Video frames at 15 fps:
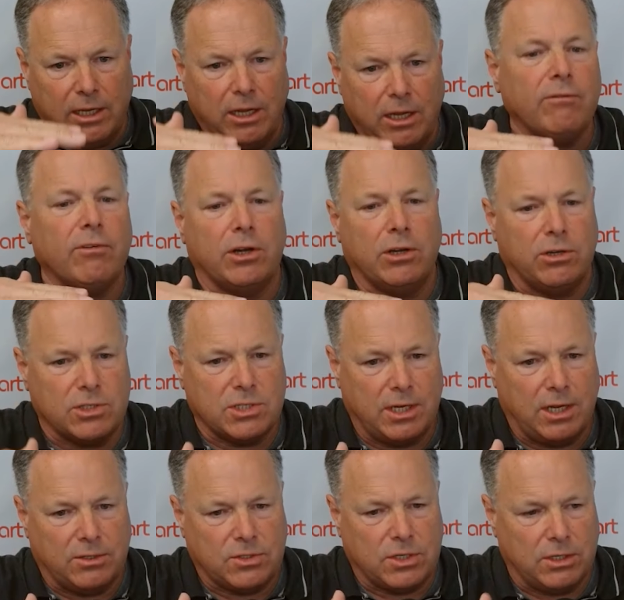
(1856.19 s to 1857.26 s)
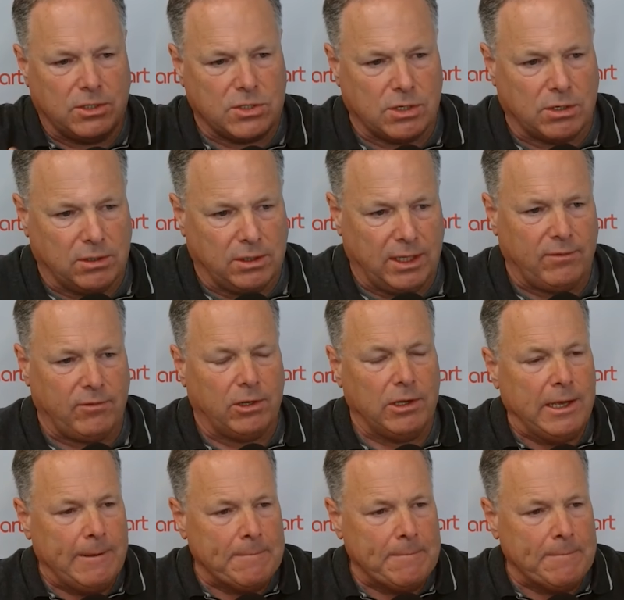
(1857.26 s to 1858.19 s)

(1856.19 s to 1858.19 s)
govern your sales at a certain level